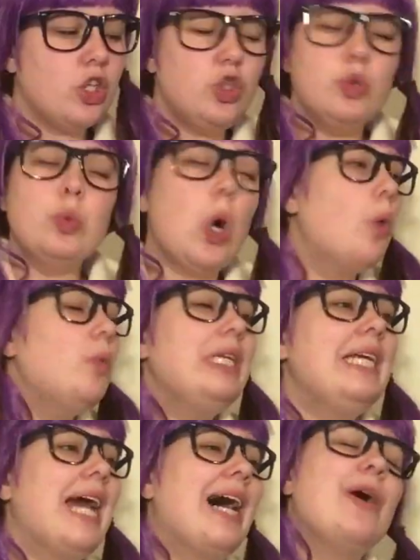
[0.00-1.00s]
You
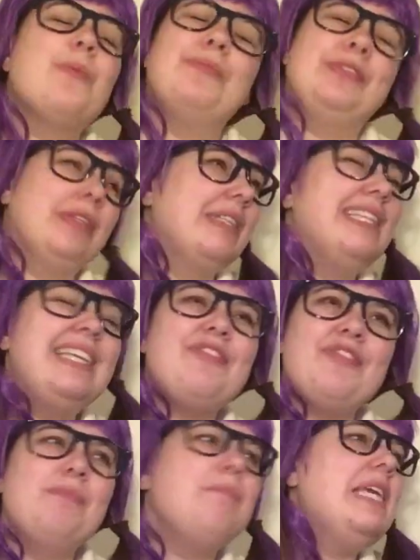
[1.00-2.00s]
only helped to
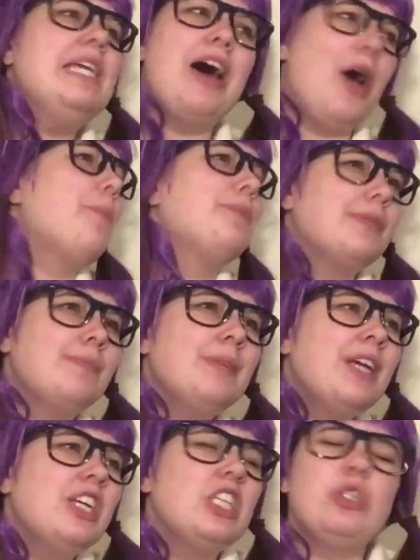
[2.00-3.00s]
lift me up,
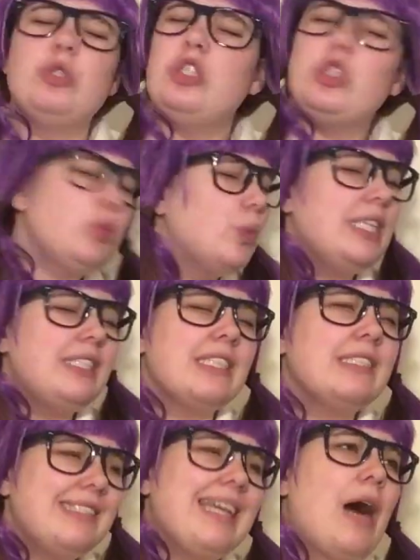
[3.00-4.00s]
you sweet
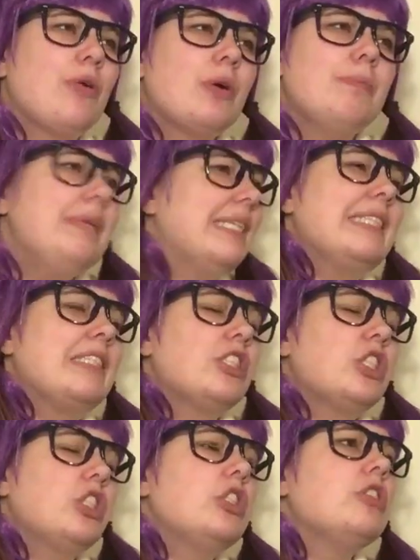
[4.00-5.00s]
and sour
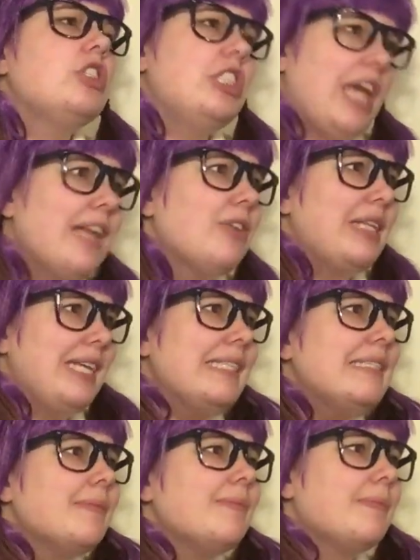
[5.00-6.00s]
misunderstood shadowling.